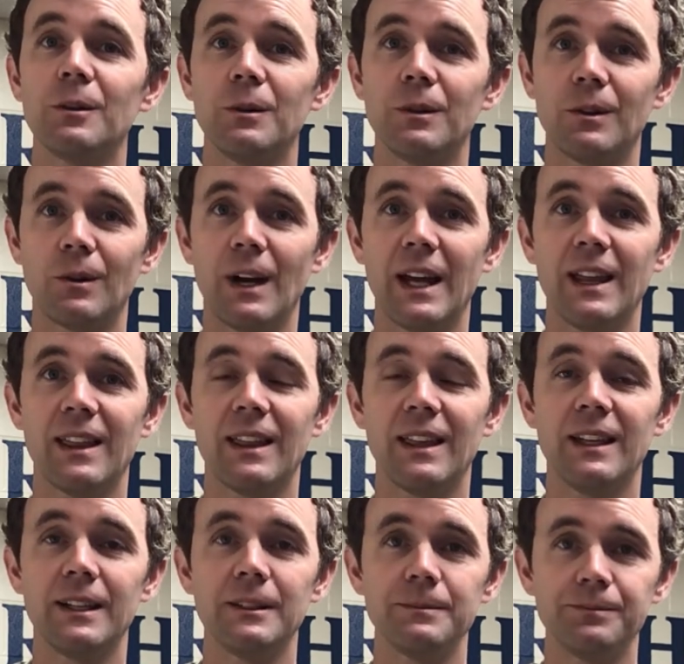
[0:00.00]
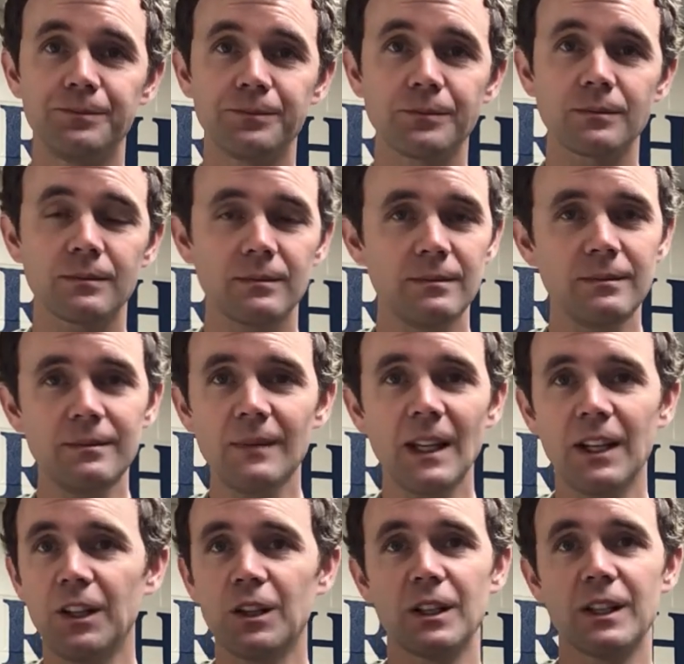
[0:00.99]
doing the right thing,
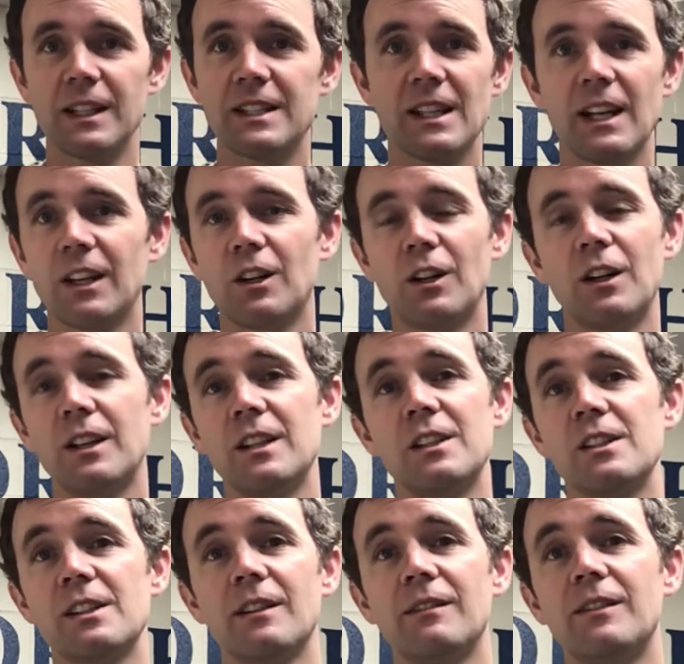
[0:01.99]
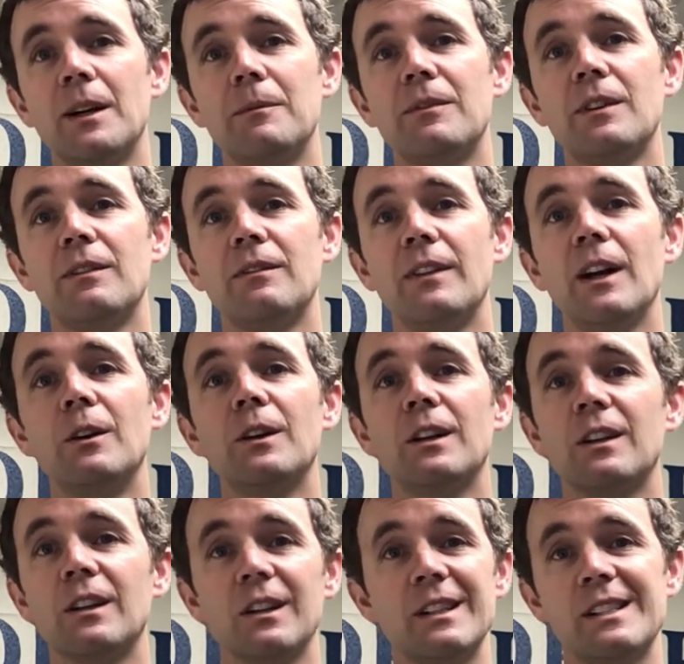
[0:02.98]
you're going to set your, yourself up for failure.
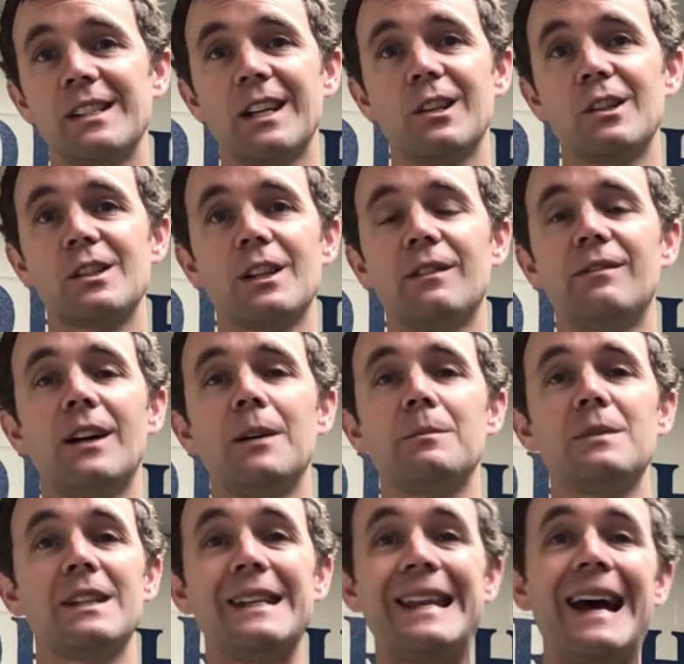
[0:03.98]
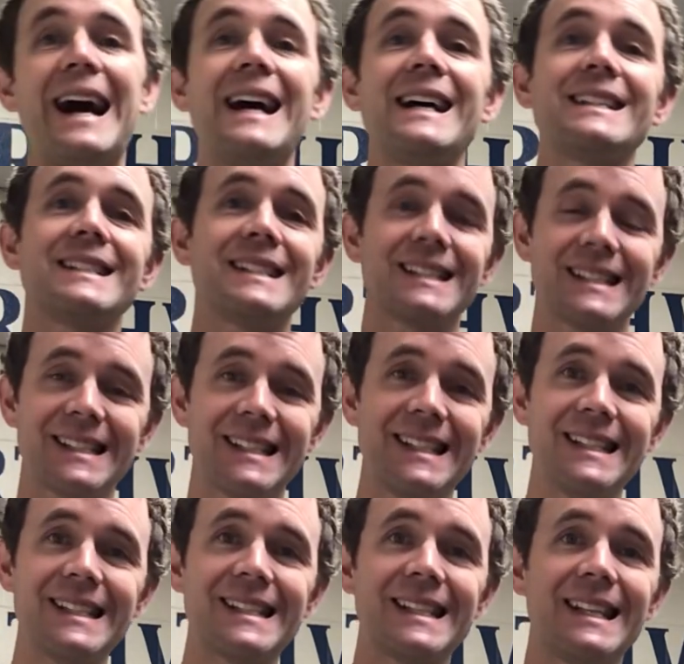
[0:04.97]
You're going to set yourself up to not
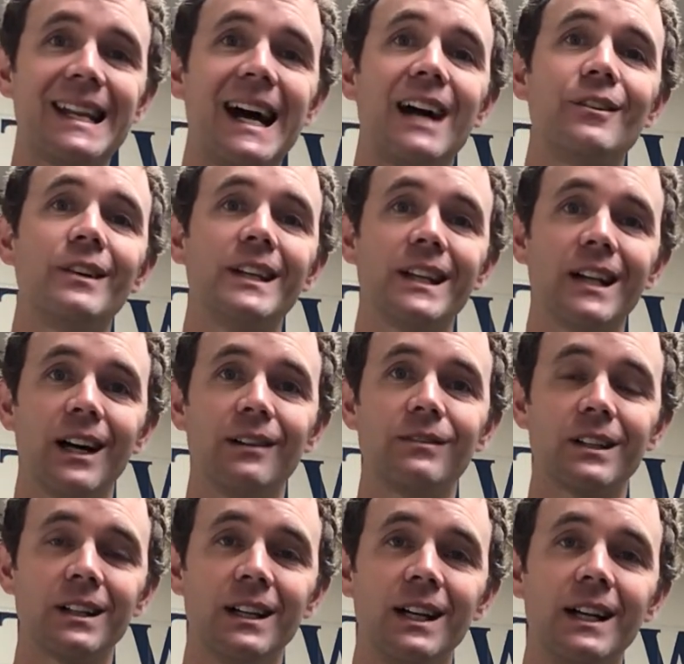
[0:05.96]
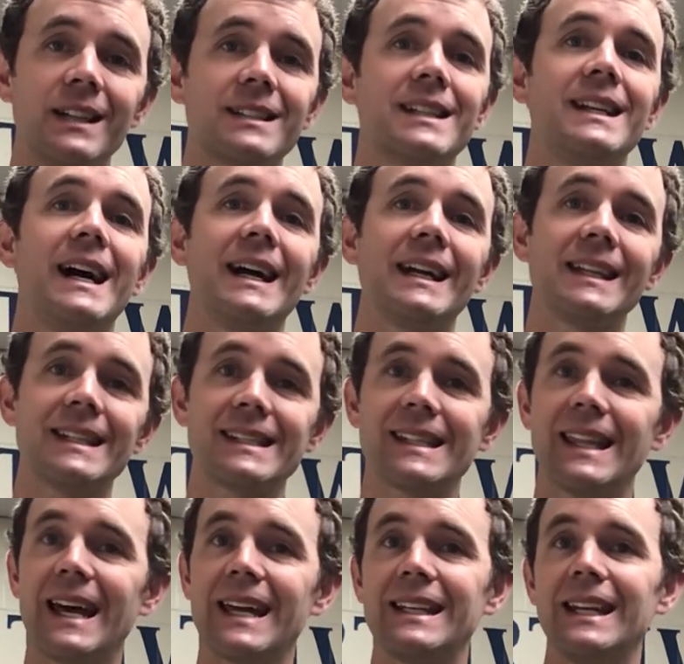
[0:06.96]
succeed, to not recover, to not get to
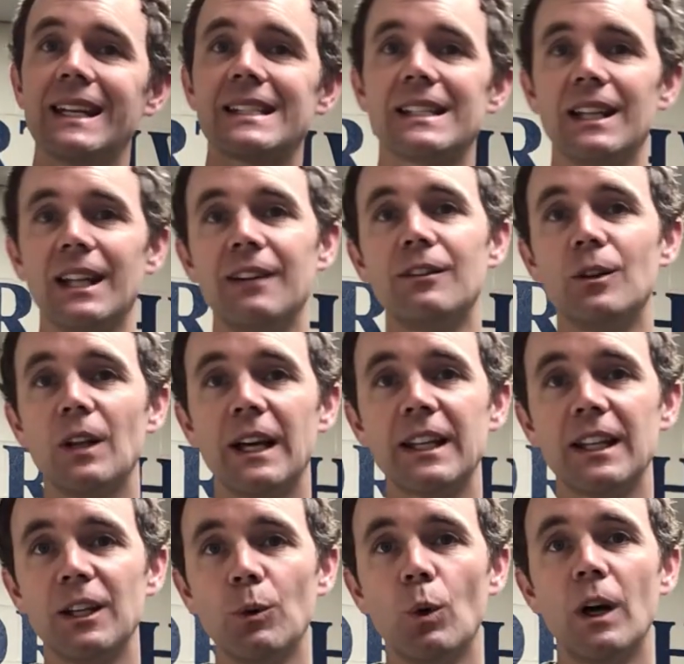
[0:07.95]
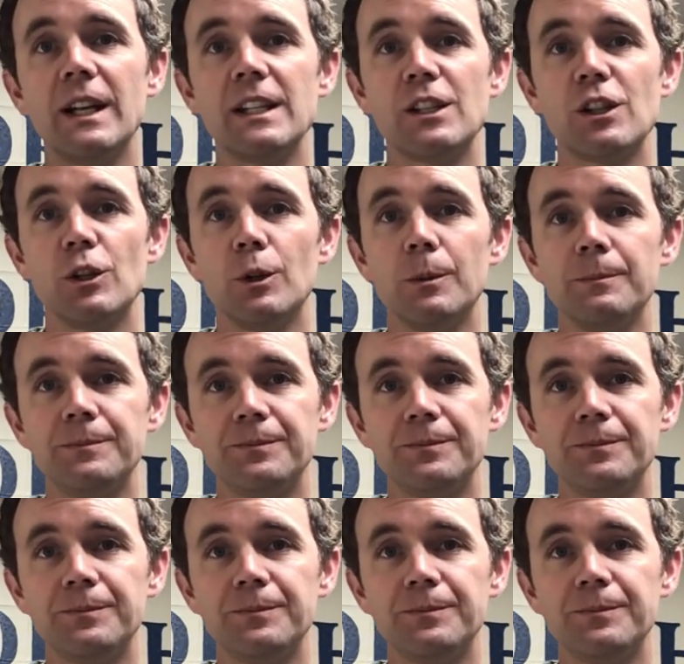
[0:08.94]
that next level like you want to.